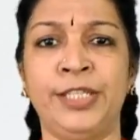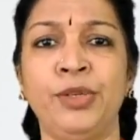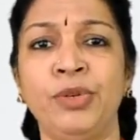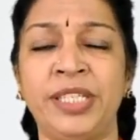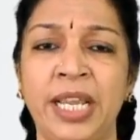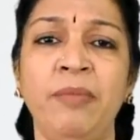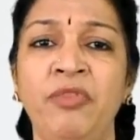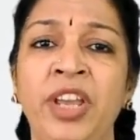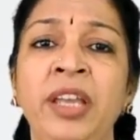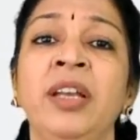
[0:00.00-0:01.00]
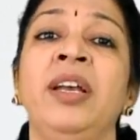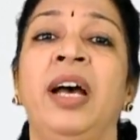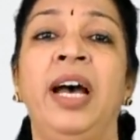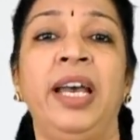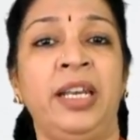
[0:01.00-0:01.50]
So same way
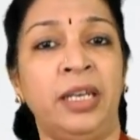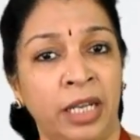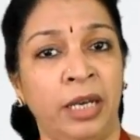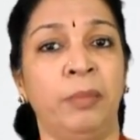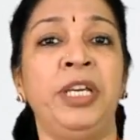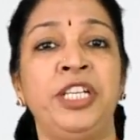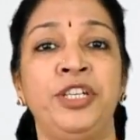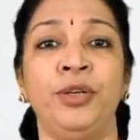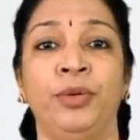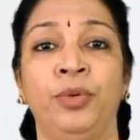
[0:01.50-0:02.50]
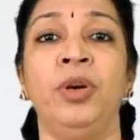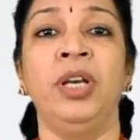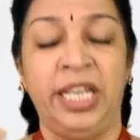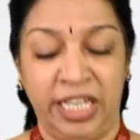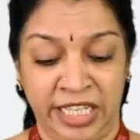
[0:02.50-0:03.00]
I'll meet you
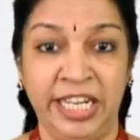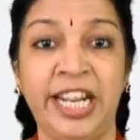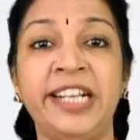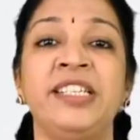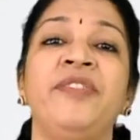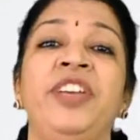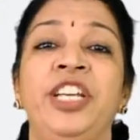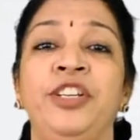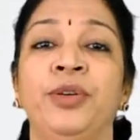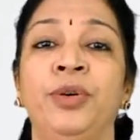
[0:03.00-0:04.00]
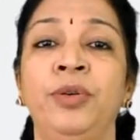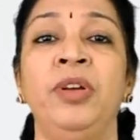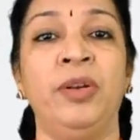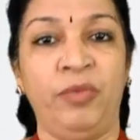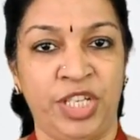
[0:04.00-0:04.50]
in the next video,
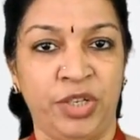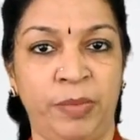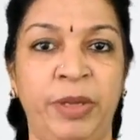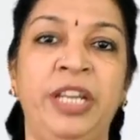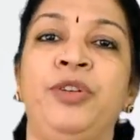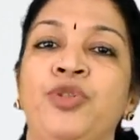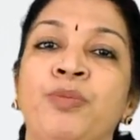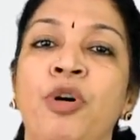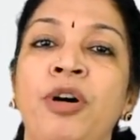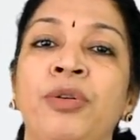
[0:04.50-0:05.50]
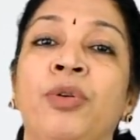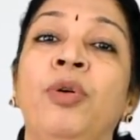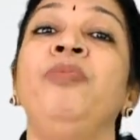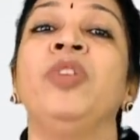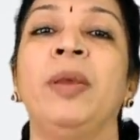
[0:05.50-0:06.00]
which will be tomorrow,
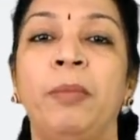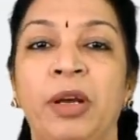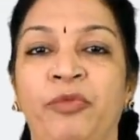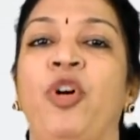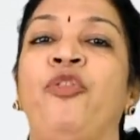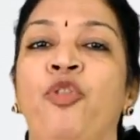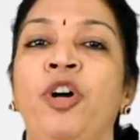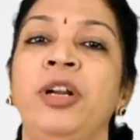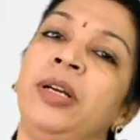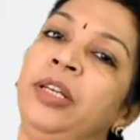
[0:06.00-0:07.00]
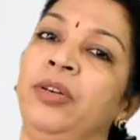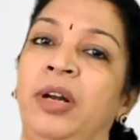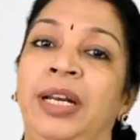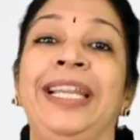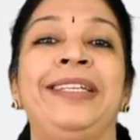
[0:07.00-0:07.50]
for
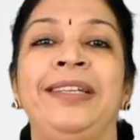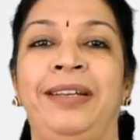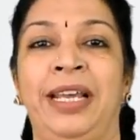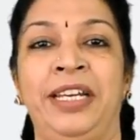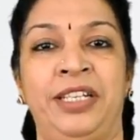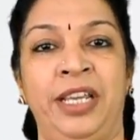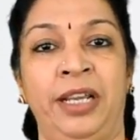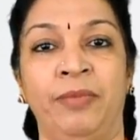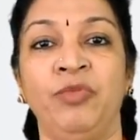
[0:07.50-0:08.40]
your letter writing.